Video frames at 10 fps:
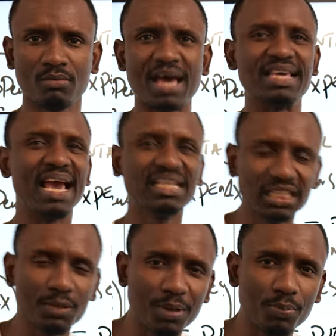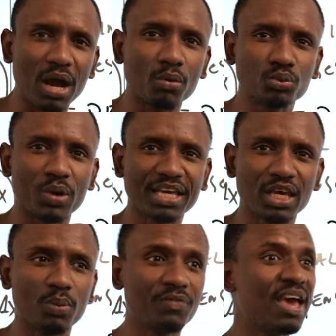I hated the people I was
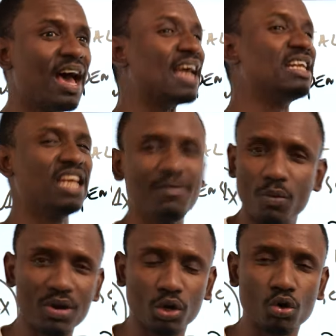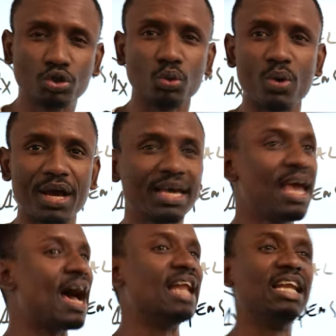working with. I never want to go to work.
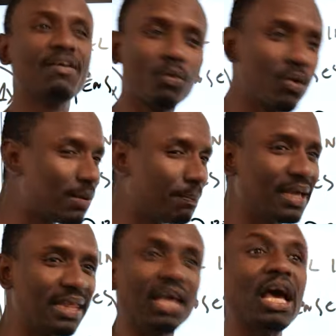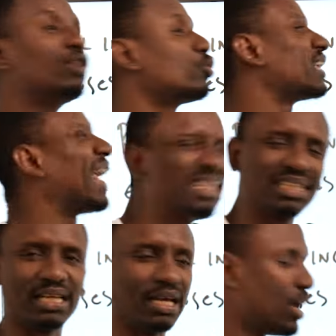I never want to be there. I just
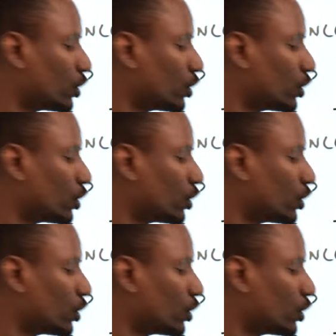hated it.